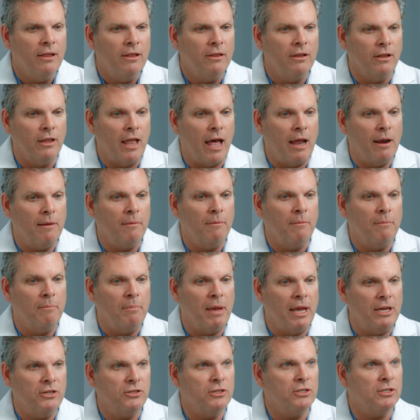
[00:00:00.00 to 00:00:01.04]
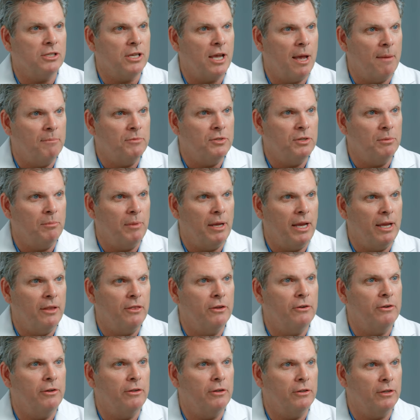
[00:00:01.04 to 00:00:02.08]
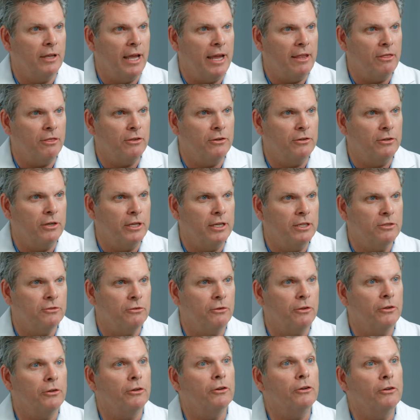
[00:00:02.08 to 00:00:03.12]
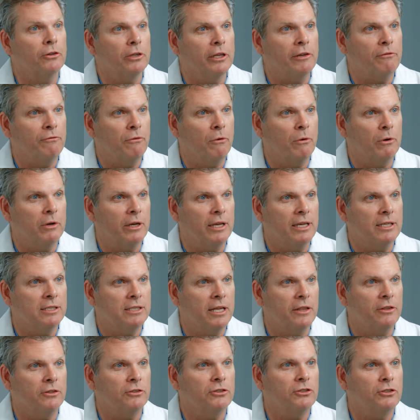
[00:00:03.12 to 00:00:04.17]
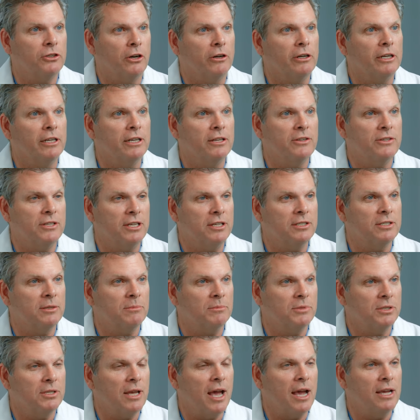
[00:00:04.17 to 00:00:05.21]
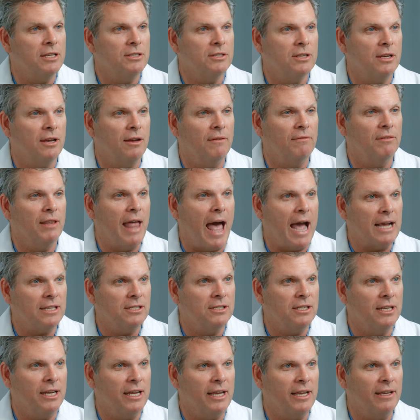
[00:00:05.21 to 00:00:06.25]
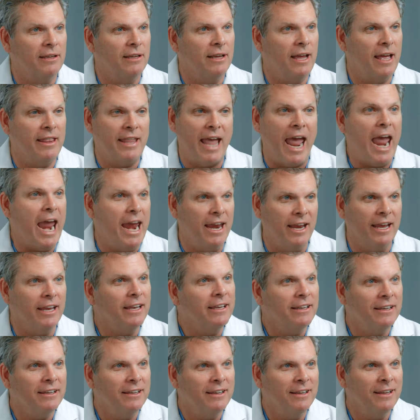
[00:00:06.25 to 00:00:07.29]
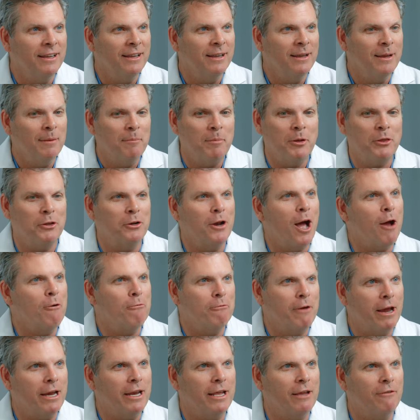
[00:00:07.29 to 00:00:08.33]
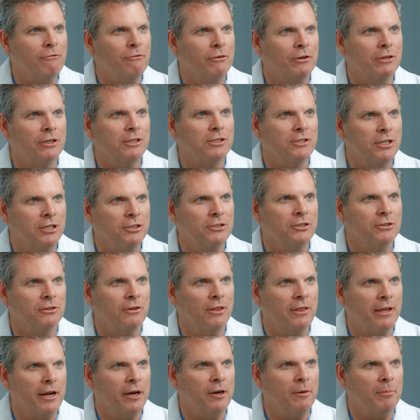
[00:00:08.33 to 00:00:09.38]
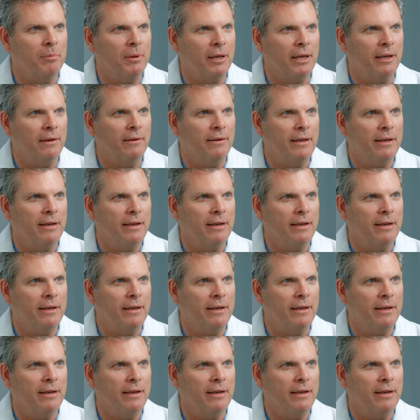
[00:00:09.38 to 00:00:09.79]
A lot of patients come to me and they're in their late 30s or their early 40s and they're starting to see some signs of laxity and they hate it, but they're not ready for excisional therapy.